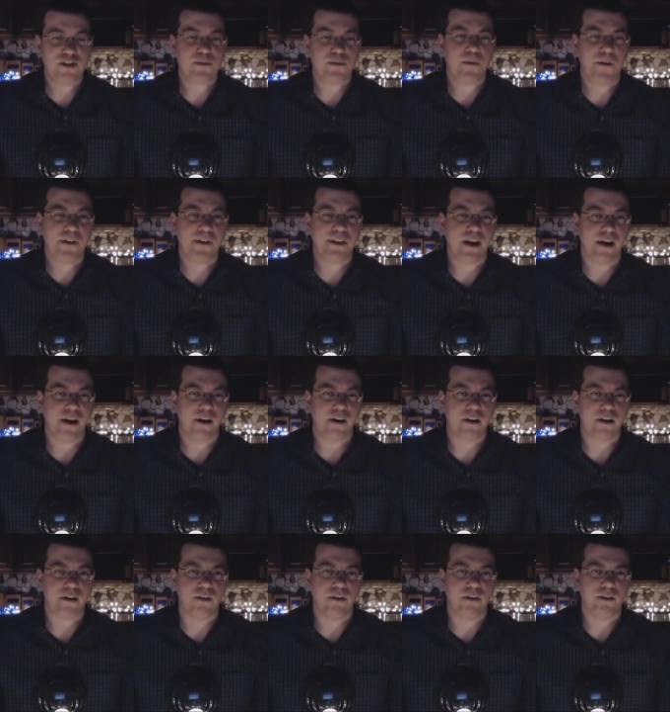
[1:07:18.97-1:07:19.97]
Now, at this point in
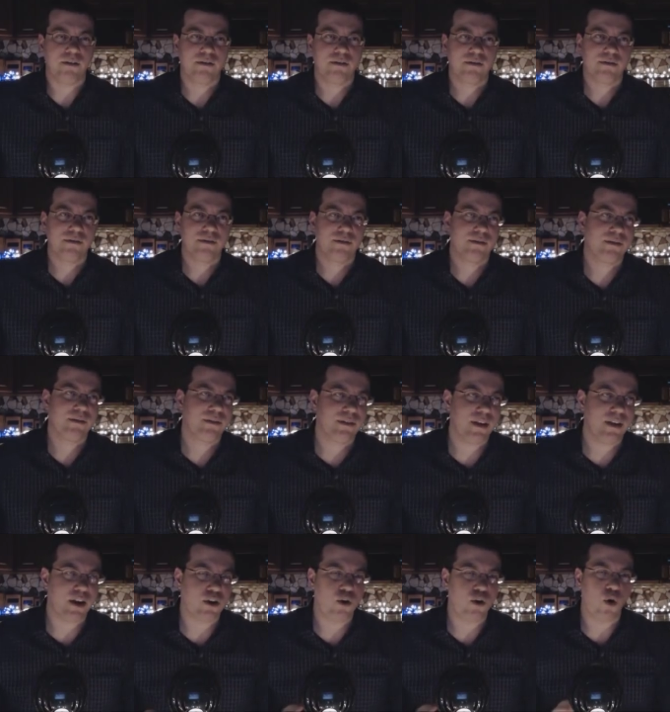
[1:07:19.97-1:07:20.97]
the article,
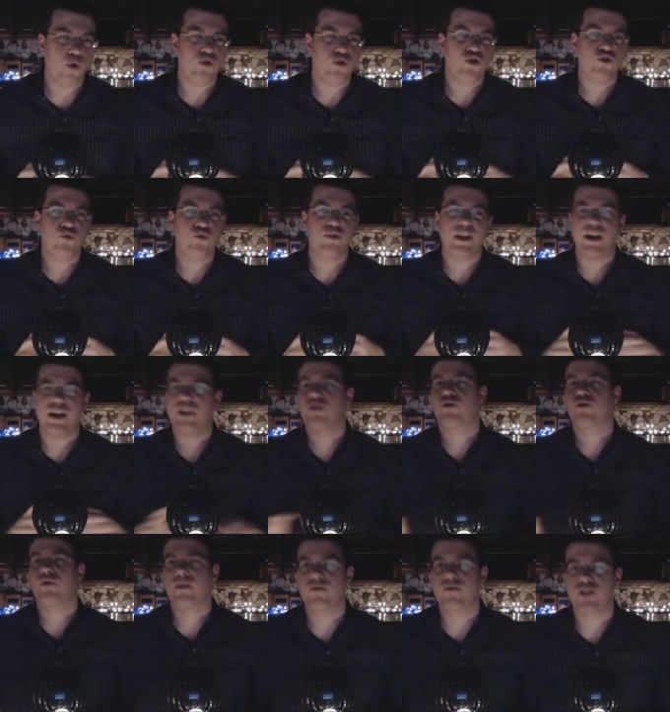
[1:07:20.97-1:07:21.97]
it goes through the
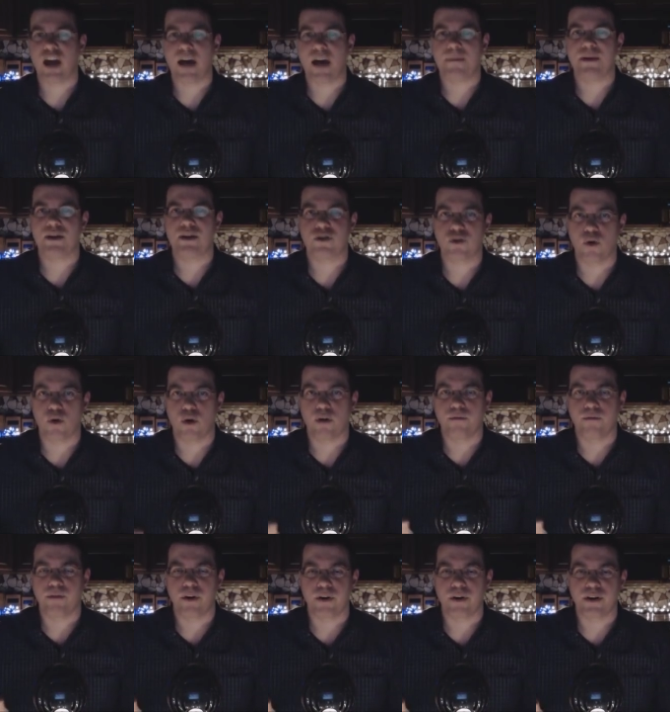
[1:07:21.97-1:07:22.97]
history of Japanese
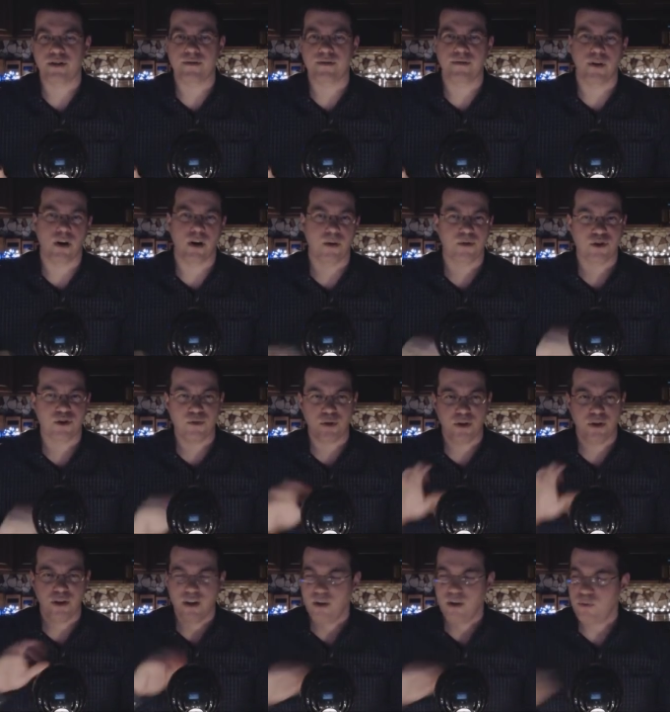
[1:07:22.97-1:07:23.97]
horror in various
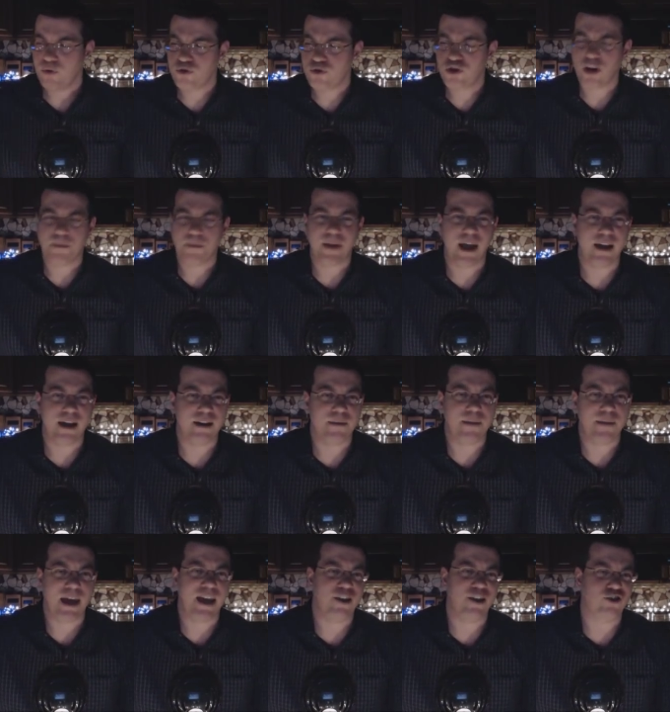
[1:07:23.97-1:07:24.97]
forms, so we'll, we'll jump
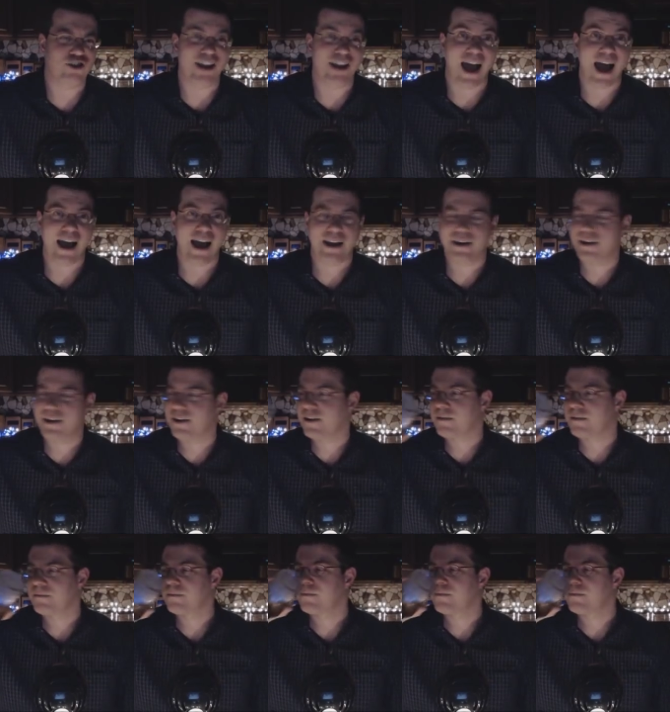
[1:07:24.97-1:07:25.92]
ahead to page nine